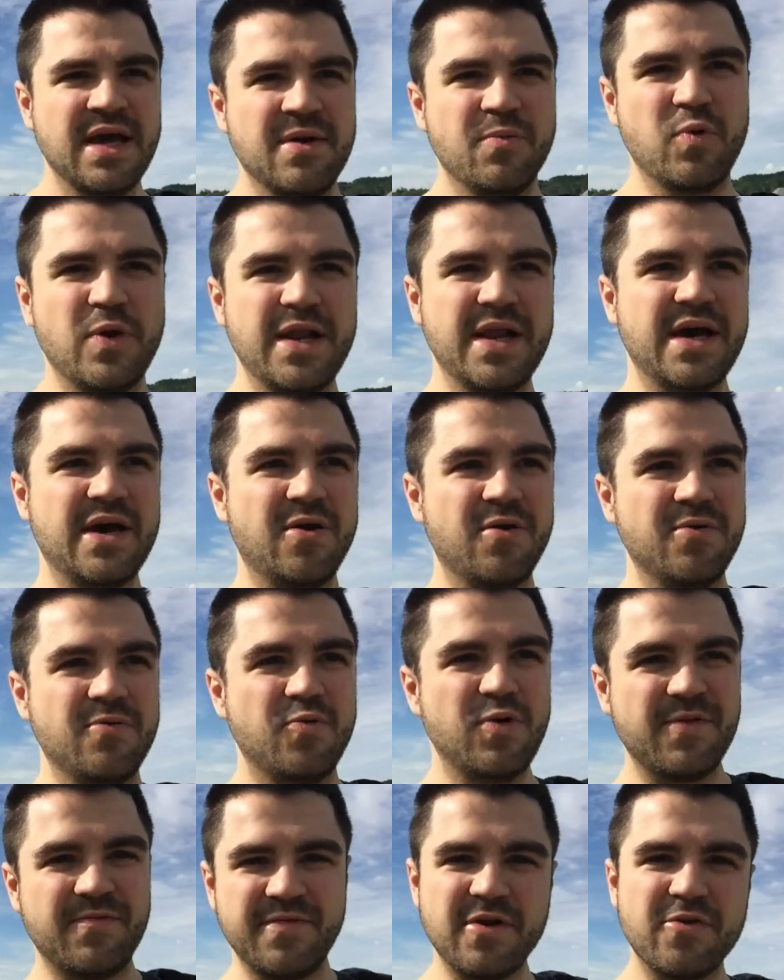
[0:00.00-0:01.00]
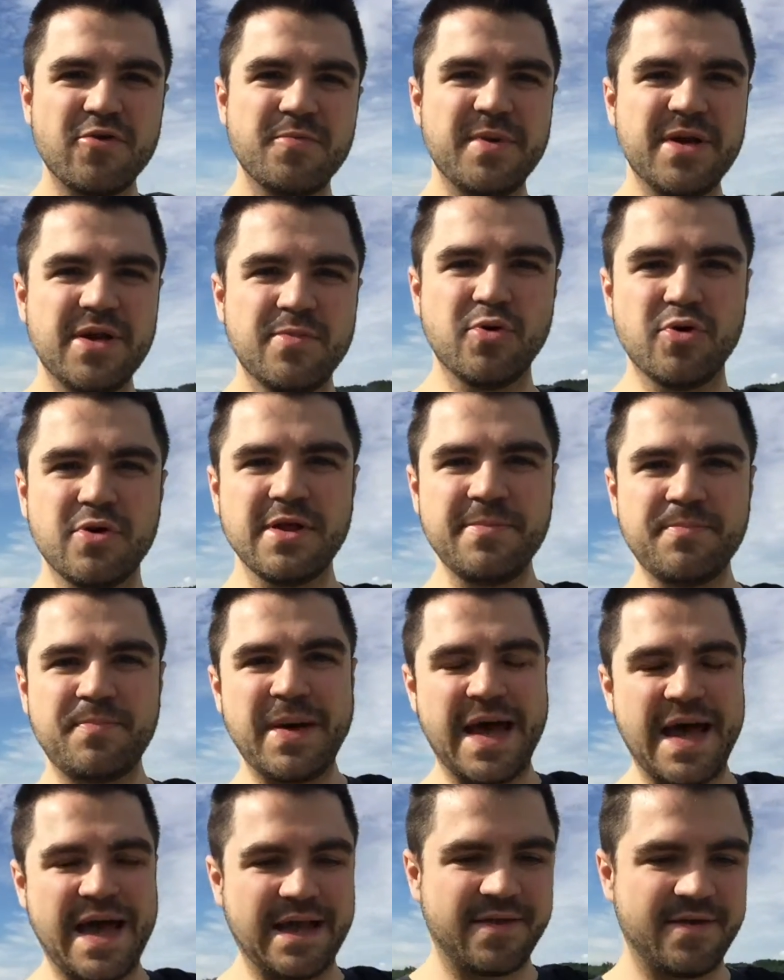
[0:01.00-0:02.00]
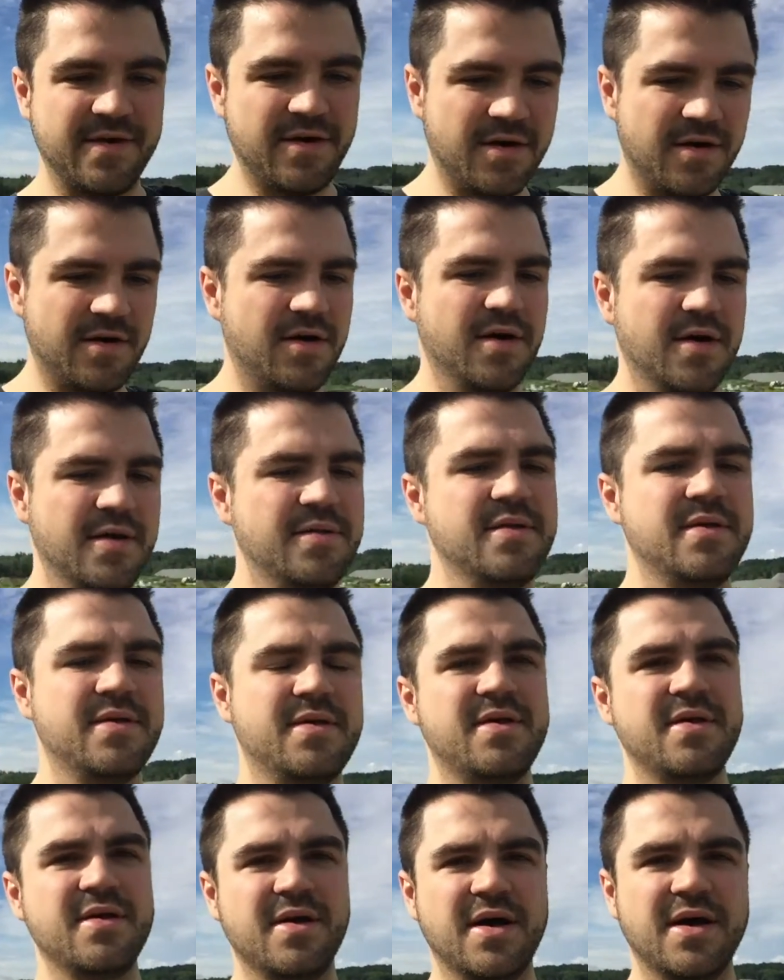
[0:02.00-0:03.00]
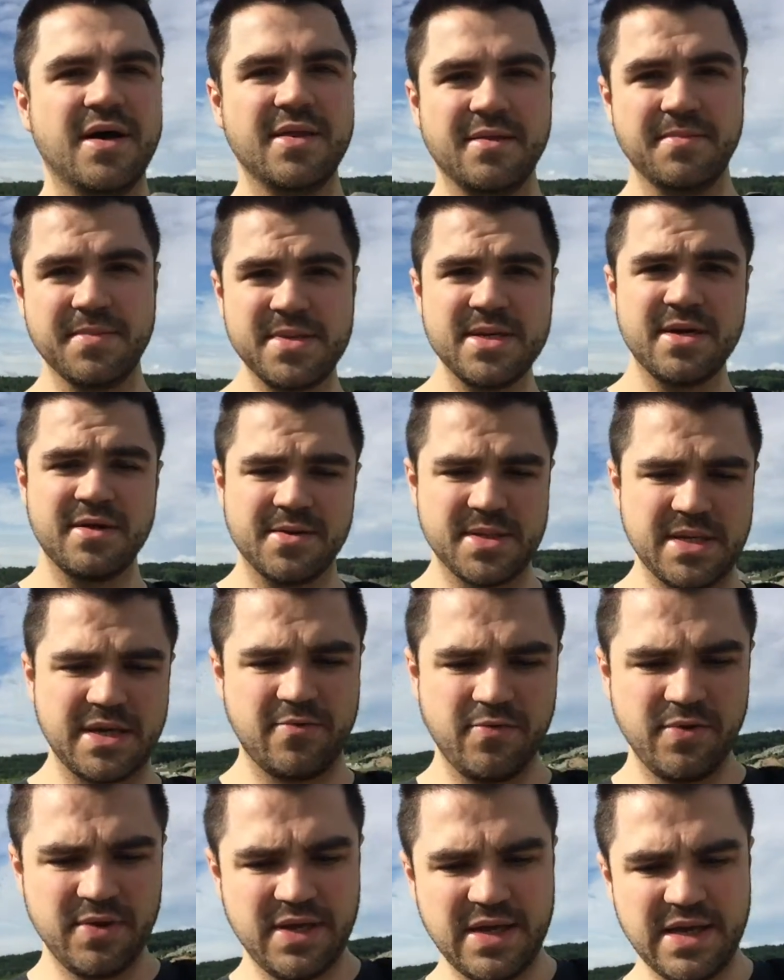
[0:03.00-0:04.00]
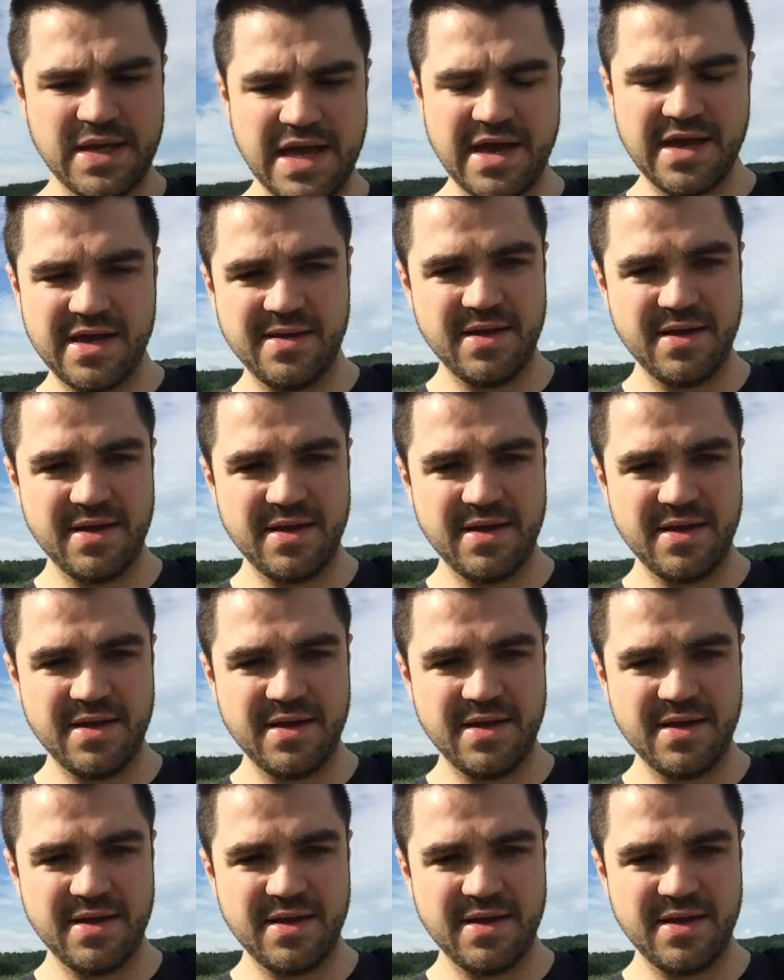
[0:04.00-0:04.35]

with very minimal impact on themselves, like really